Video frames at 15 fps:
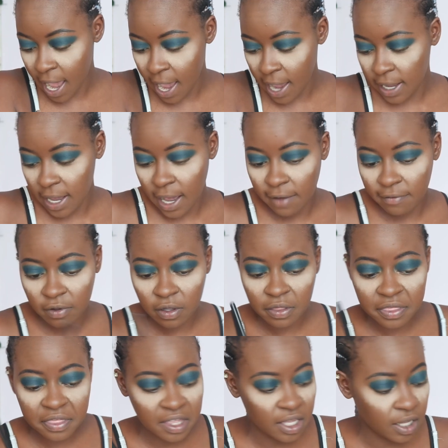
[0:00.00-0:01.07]
I have a
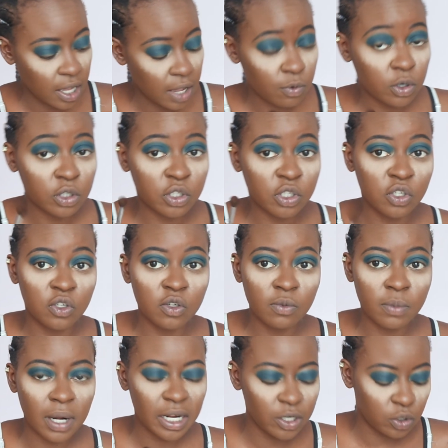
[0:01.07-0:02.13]
thing I want to do,
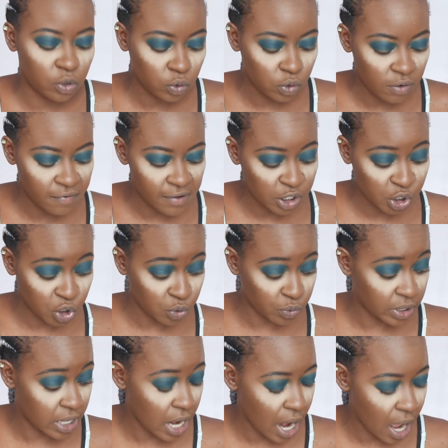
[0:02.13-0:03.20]
but I don't know if I should do
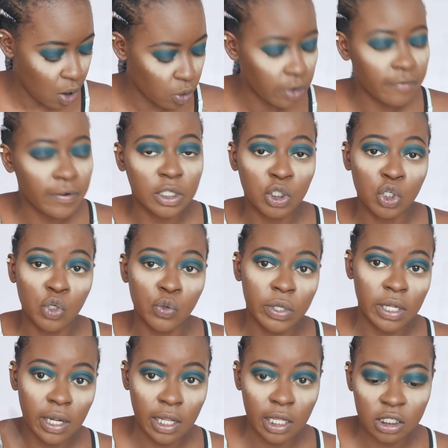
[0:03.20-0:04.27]
it now or if I should do
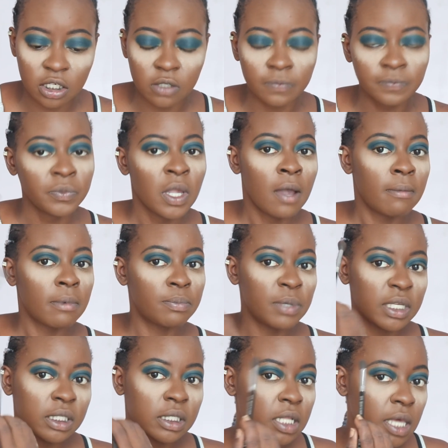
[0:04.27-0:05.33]
it later. But
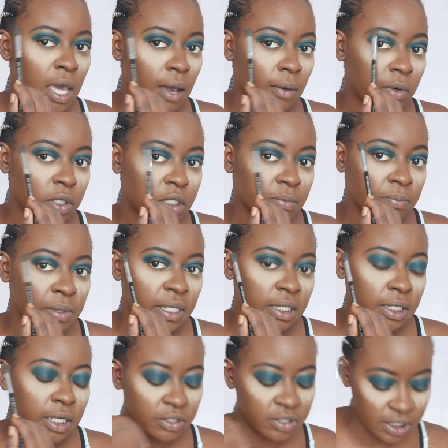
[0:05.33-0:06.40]
basically, I want to blend
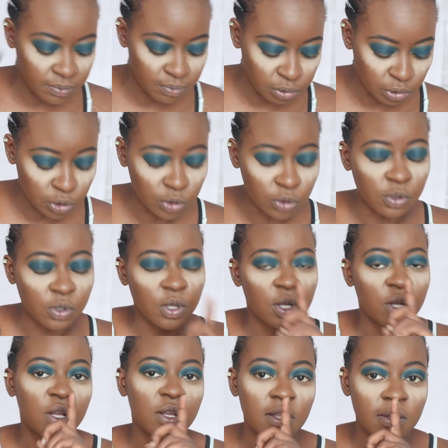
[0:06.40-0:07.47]
out this blue
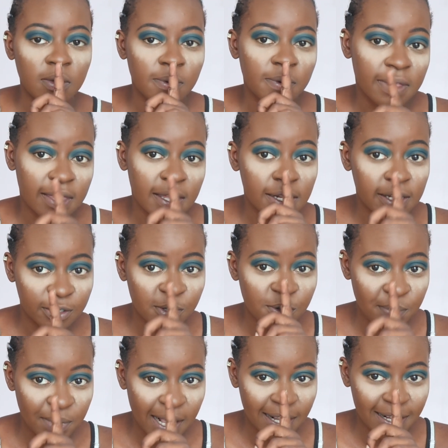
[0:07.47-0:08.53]
with a little
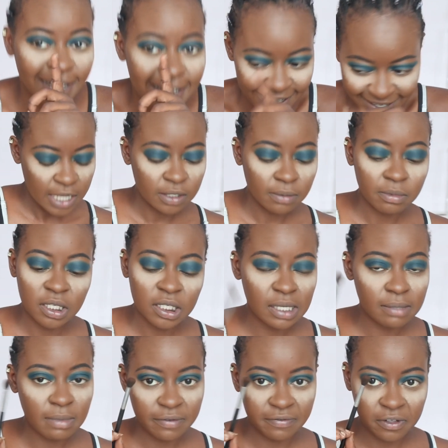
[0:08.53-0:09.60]
black. So I'm going to take
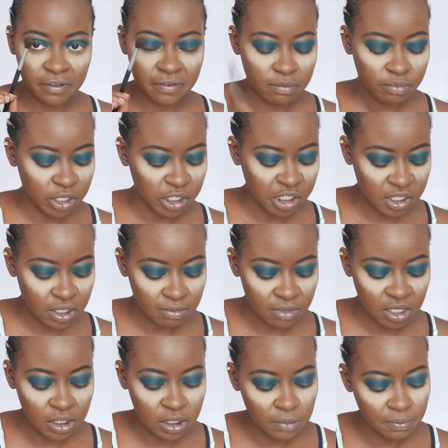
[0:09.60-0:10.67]
my fluffy brush and I'm
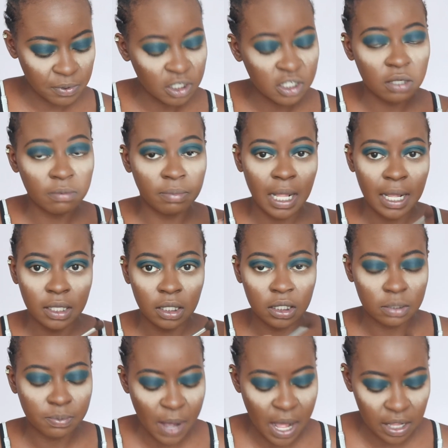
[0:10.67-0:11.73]
going to dip into the black in
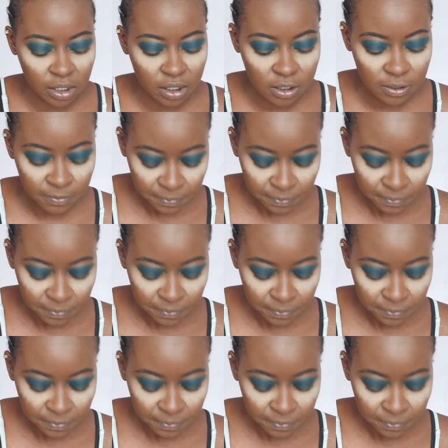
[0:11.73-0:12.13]
this palette.